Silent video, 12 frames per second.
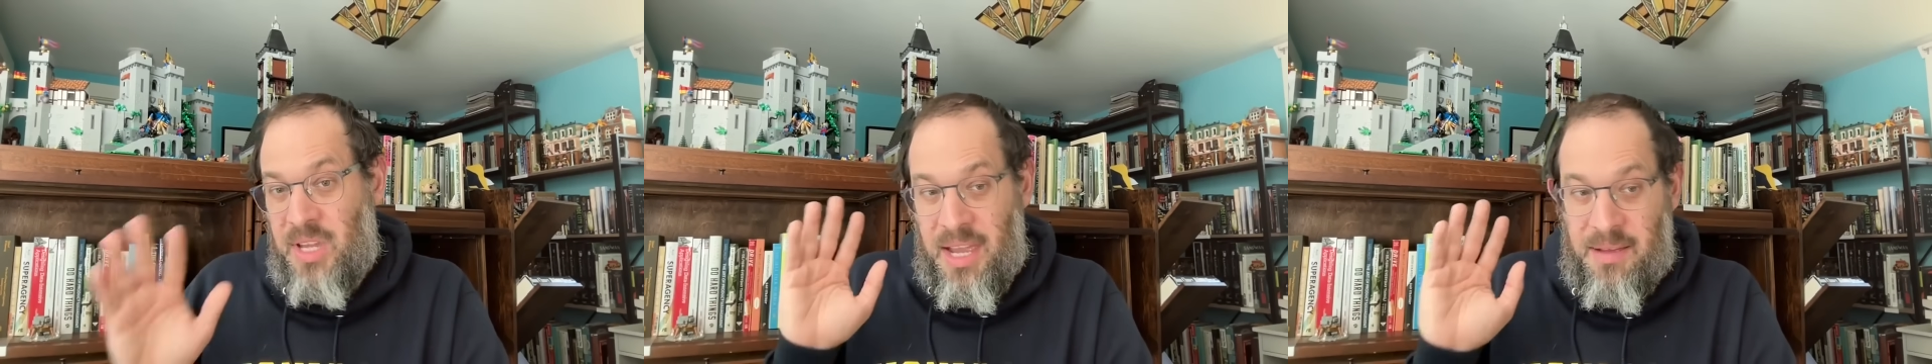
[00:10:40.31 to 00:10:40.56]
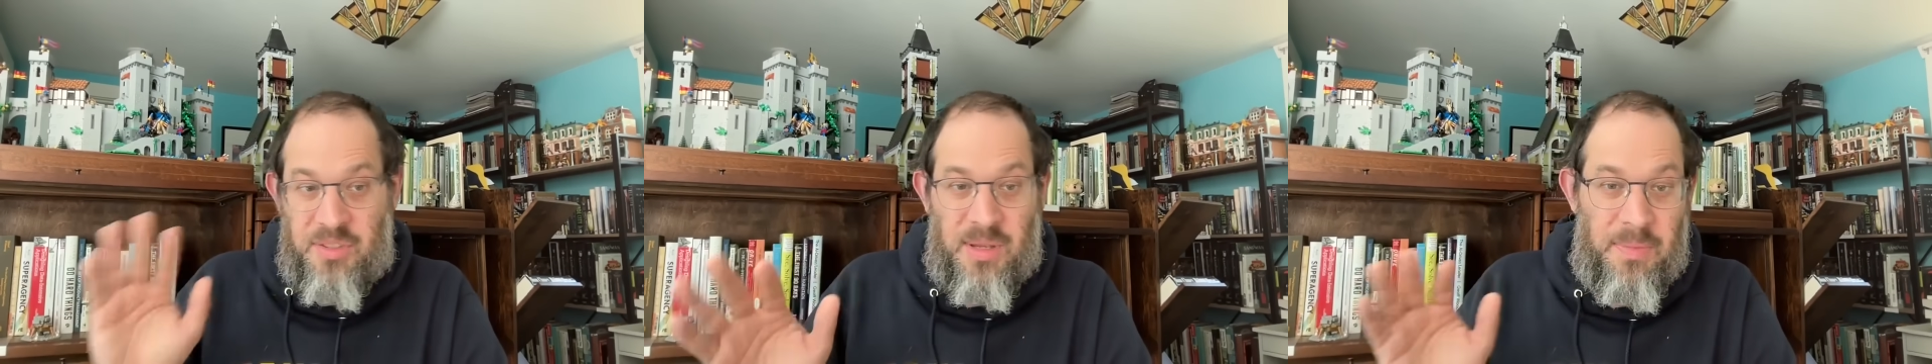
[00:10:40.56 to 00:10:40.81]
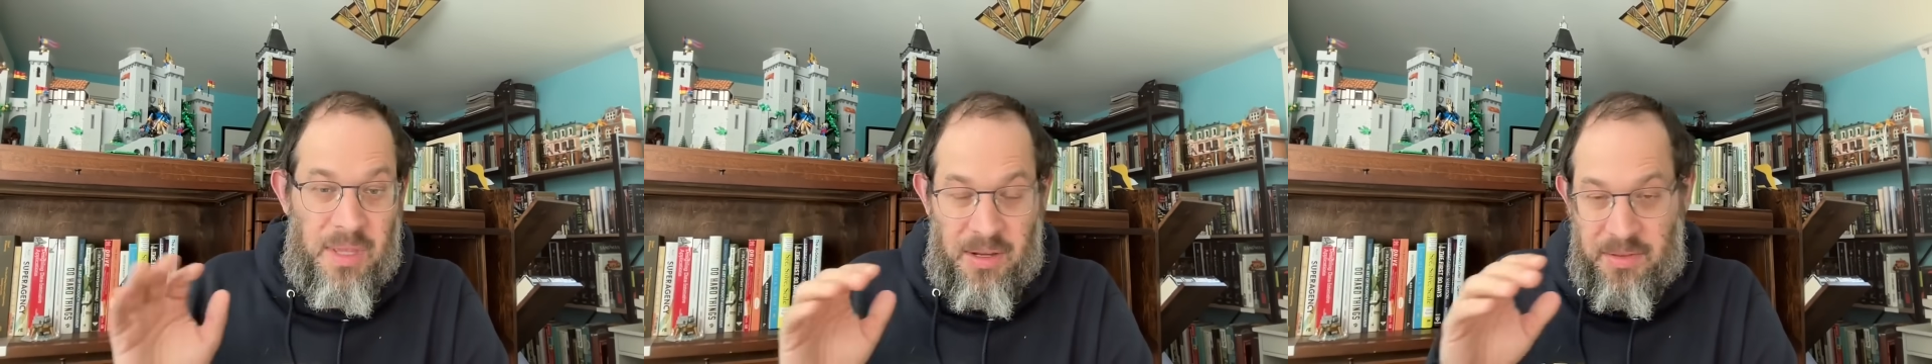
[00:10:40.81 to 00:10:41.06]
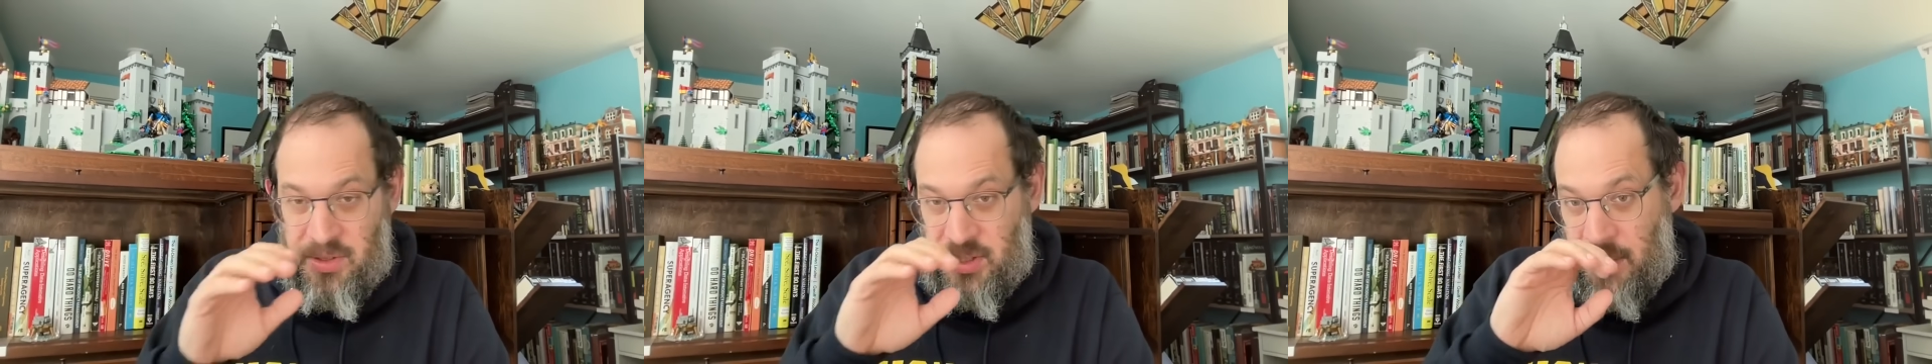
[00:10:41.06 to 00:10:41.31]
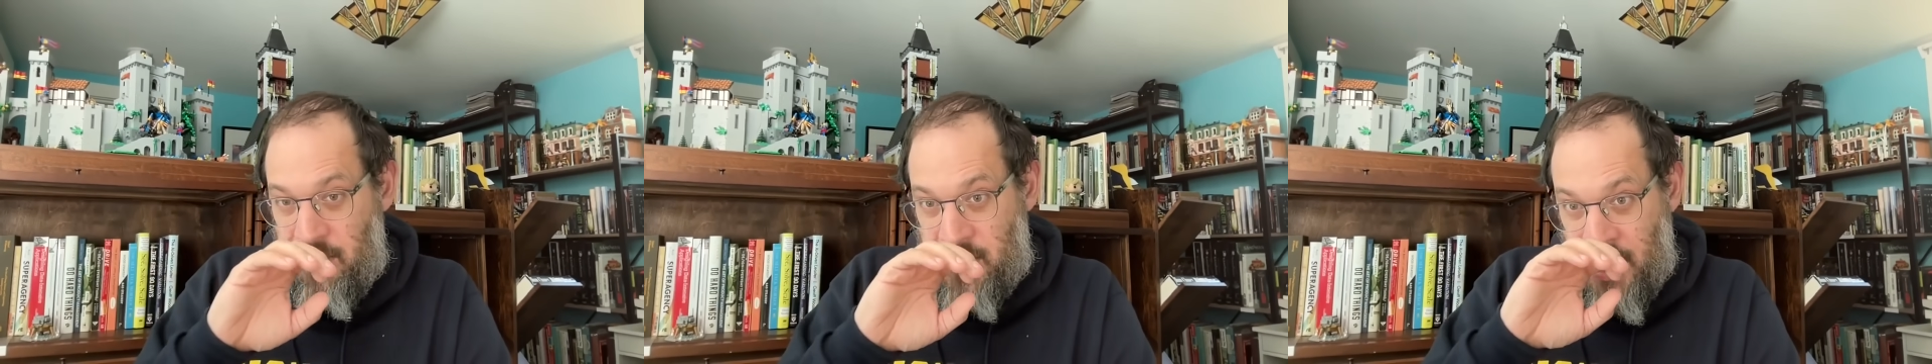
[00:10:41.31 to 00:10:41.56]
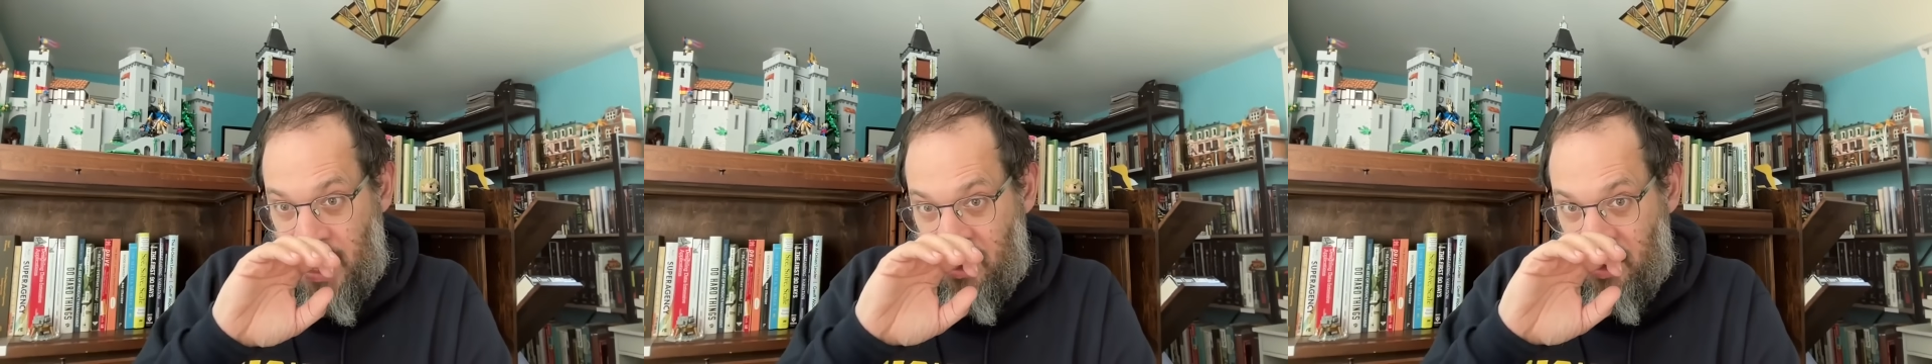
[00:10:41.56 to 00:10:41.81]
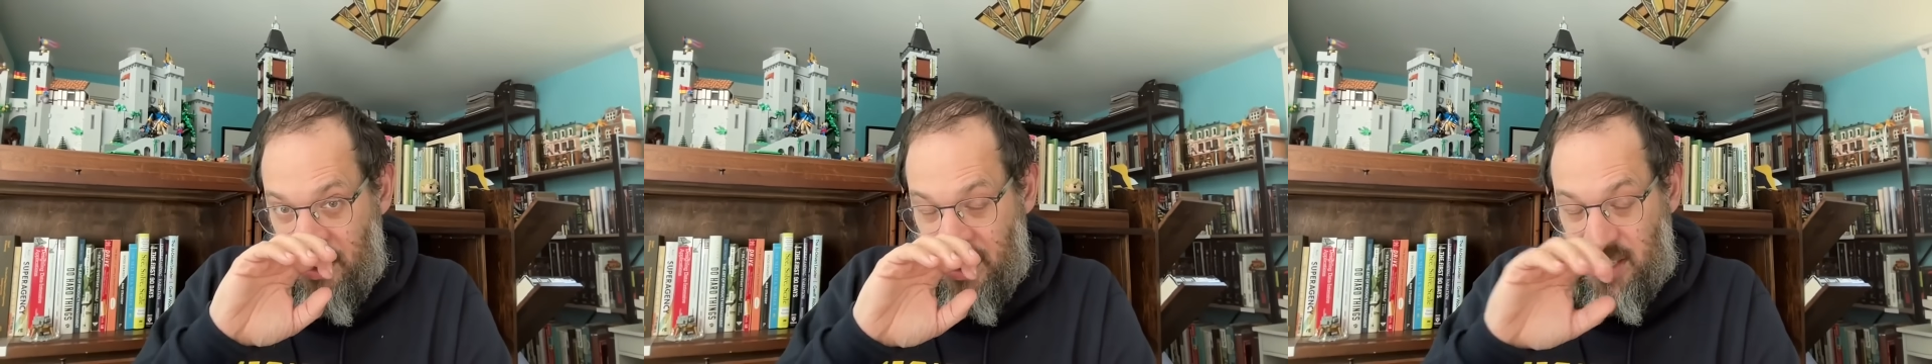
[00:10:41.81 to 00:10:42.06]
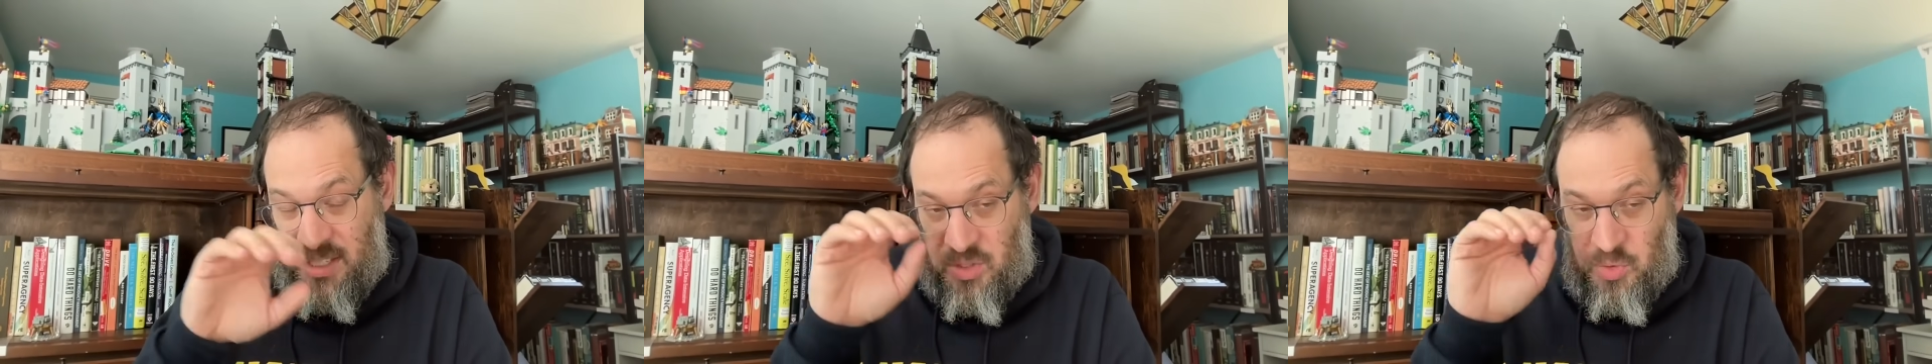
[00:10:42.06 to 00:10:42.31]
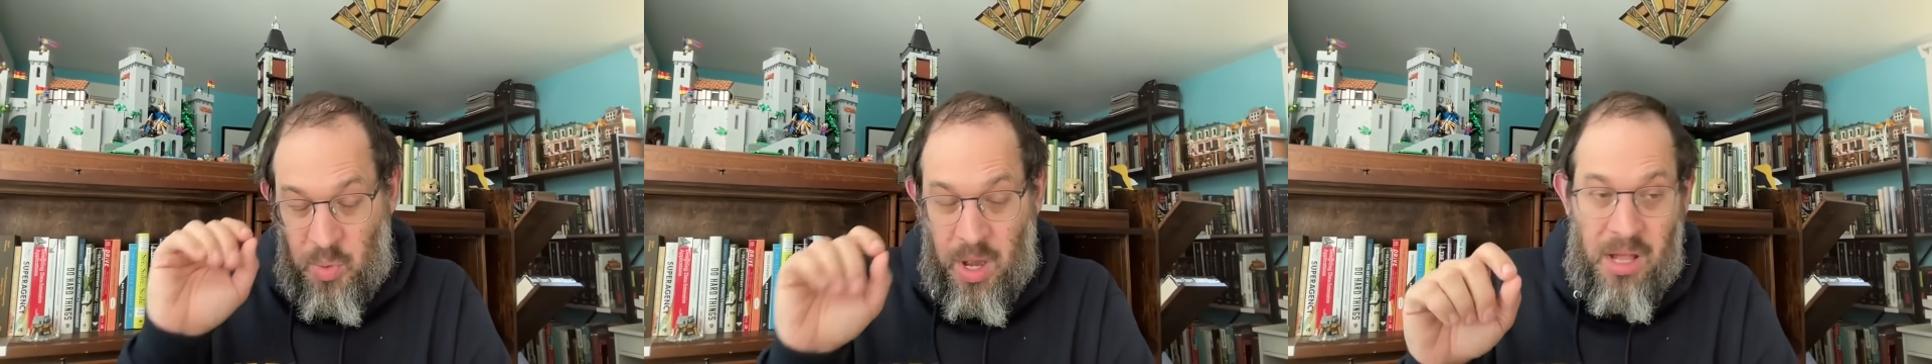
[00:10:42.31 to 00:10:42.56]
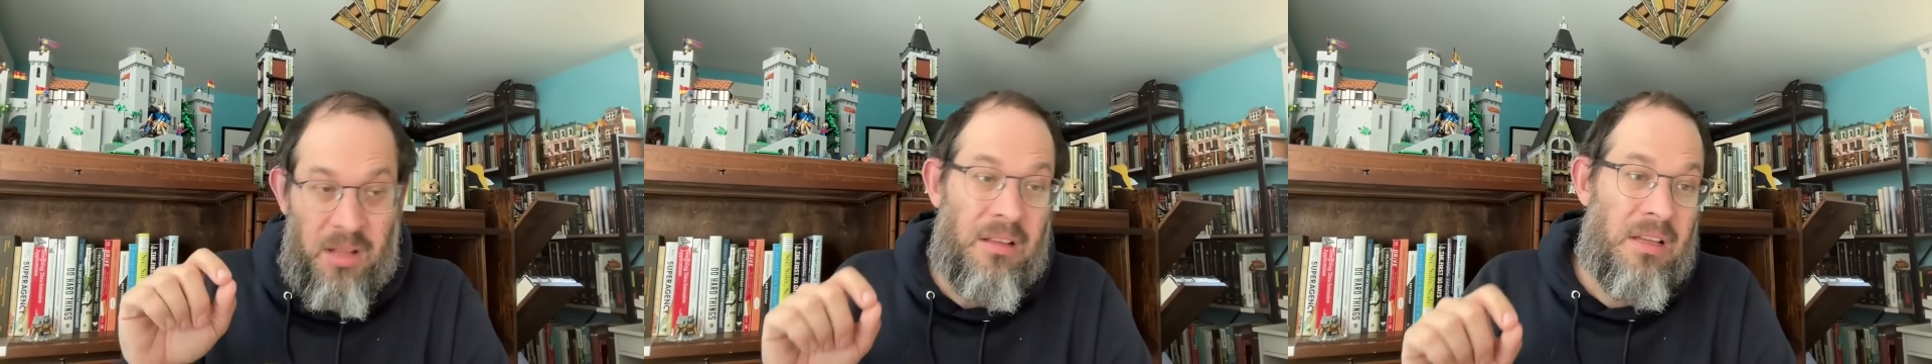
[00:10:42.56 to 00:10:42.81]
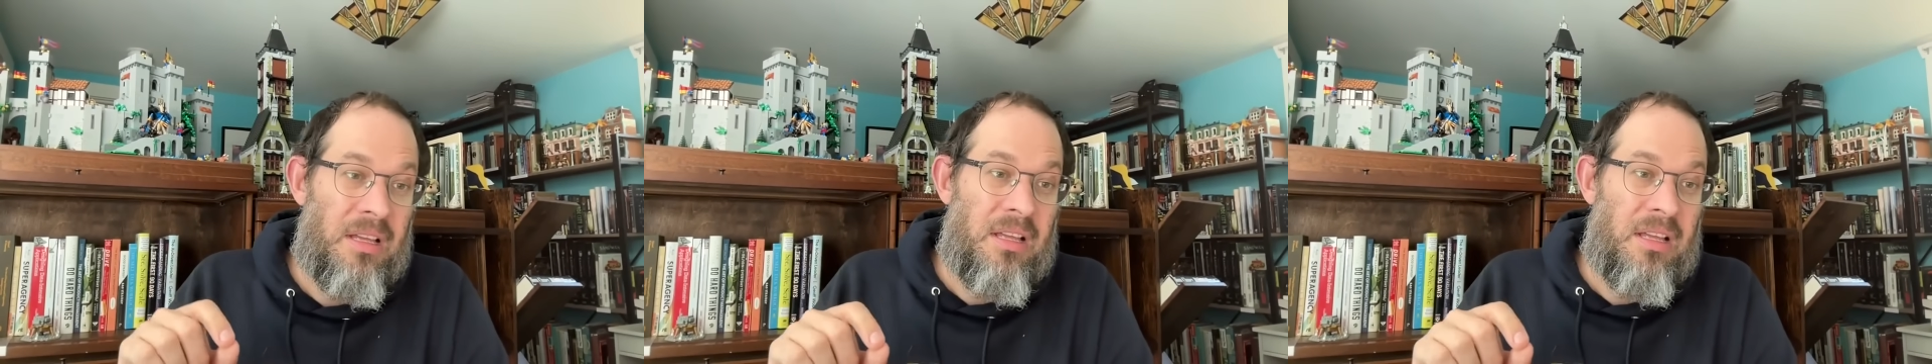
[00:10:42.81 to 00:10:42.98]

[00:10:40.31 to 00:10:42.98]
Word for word: I have something on the Substack on this as well.